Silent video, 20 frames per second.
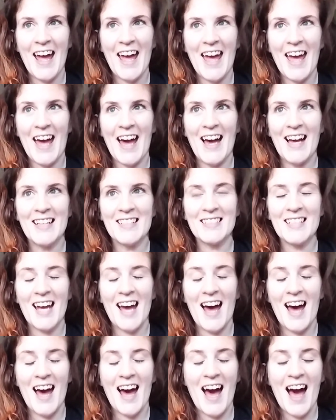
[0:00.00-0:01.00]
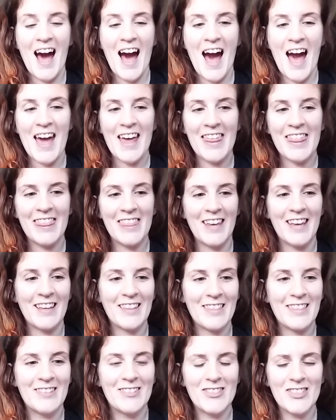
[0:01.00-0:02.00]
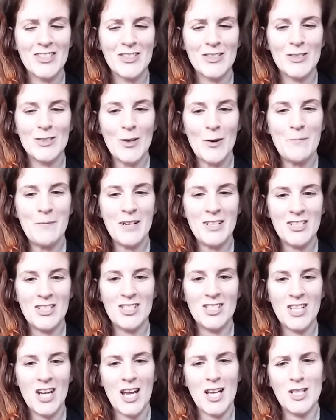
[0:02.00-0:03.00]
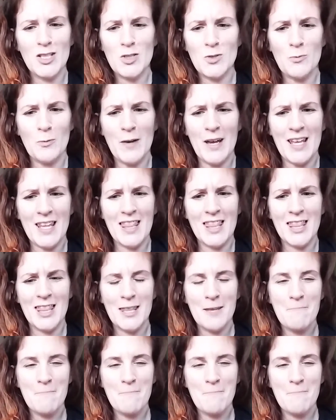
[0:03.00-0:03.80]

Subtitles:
and I think just so much has changed with